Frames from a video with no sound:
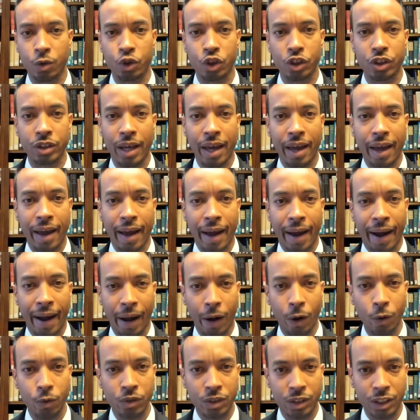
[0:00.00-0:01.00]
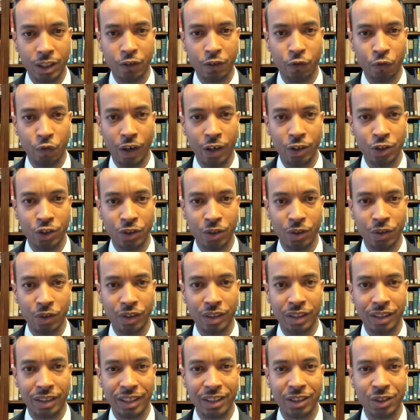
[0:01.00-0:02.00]
just how
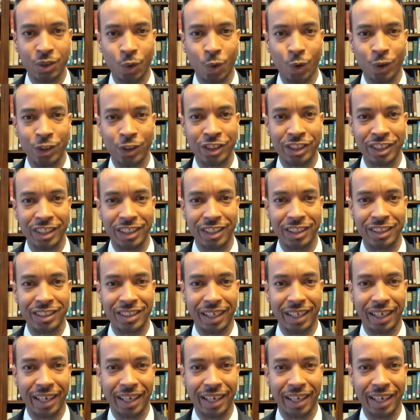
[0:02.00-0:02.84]
dysfunctional the discourse is,